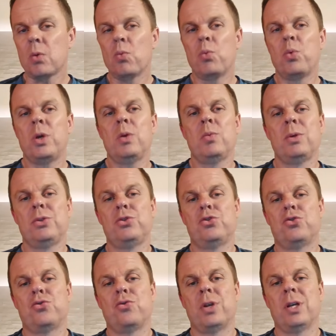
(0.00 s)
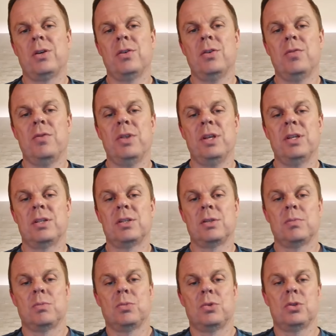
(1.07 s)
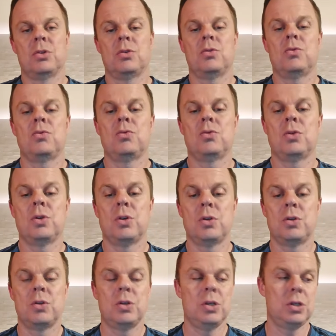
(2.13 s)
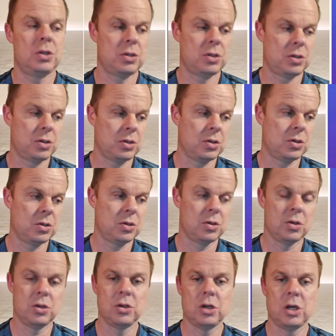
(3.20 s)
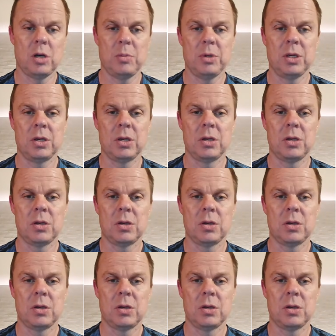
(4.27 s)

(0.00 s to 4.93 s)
We will trigger this. So this topic